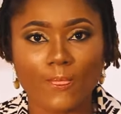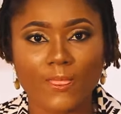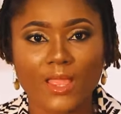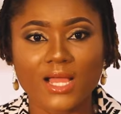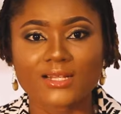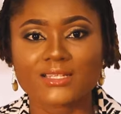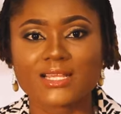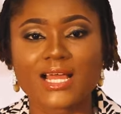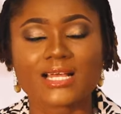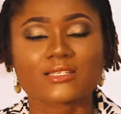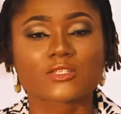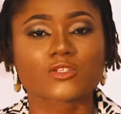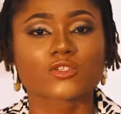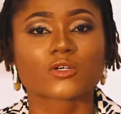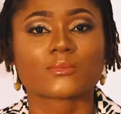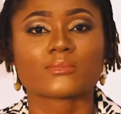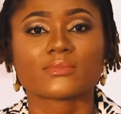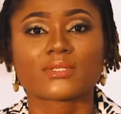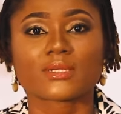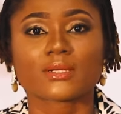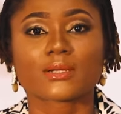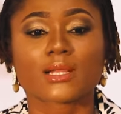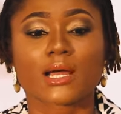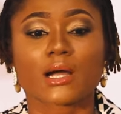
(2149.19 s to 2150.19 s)
And that's
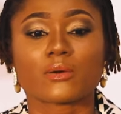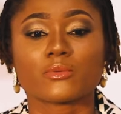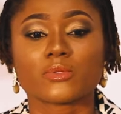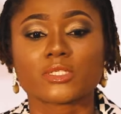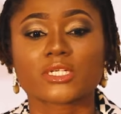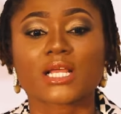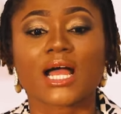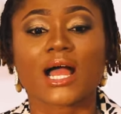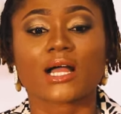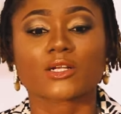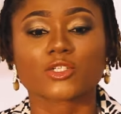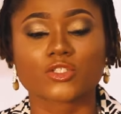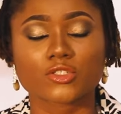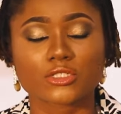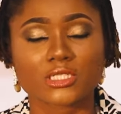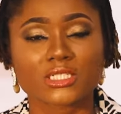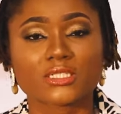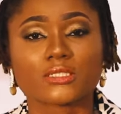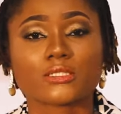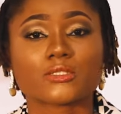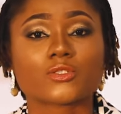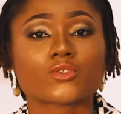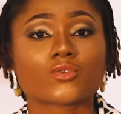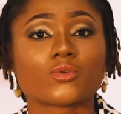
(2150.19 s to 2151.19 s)
something that we actually
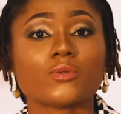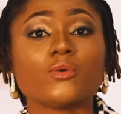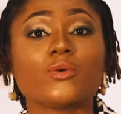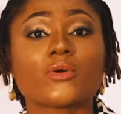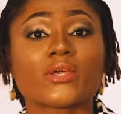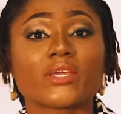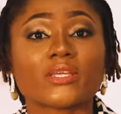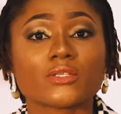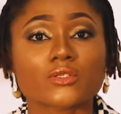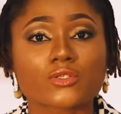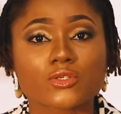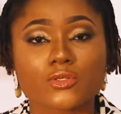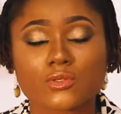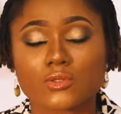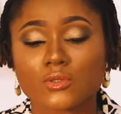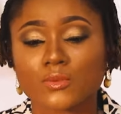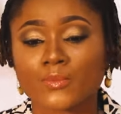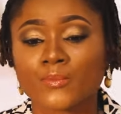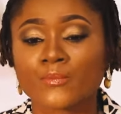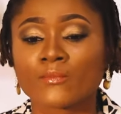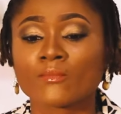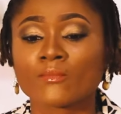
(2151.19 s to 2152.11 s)
need to look into.